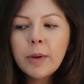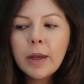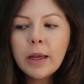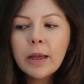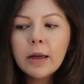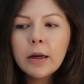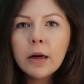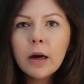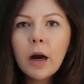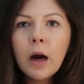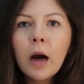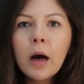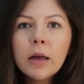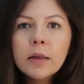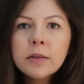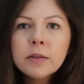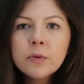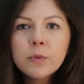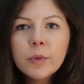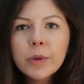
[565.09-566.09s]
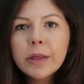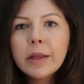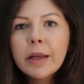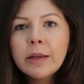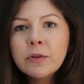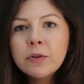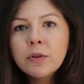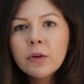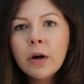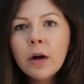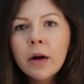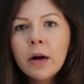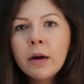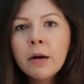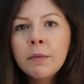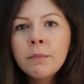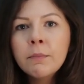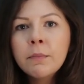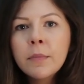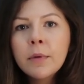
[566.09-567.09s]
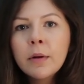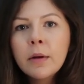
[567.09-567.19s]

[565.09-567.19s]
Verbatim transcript: make us relate to her